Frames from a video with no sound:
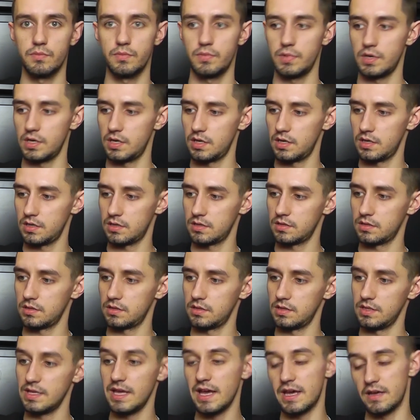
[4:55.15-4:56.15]
But
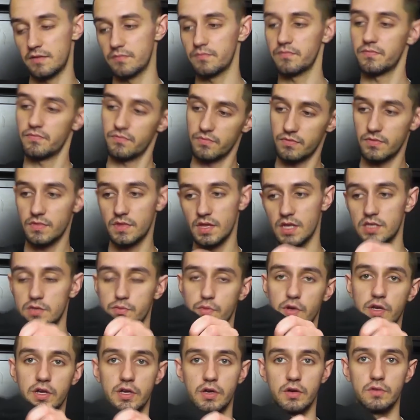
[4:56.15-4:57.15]
yeah, that's
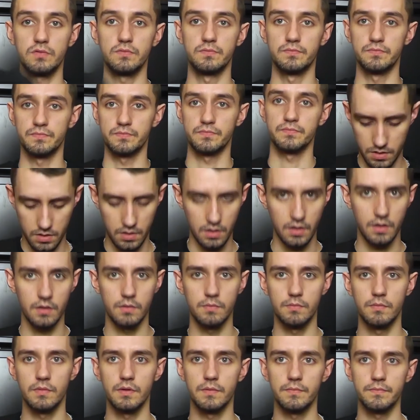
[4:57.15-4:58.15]
pretty cool.
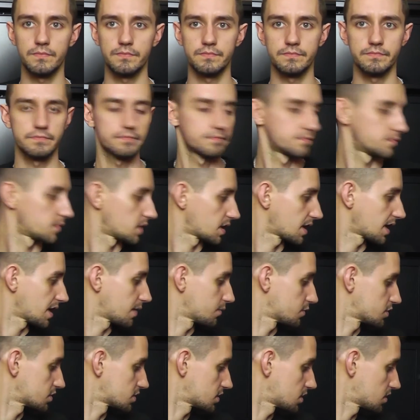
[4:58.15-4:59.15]
My
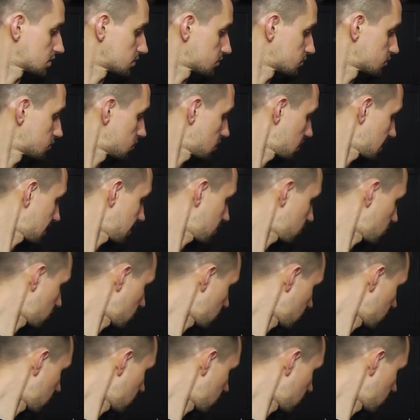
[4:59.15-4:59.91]
camera's gonna run out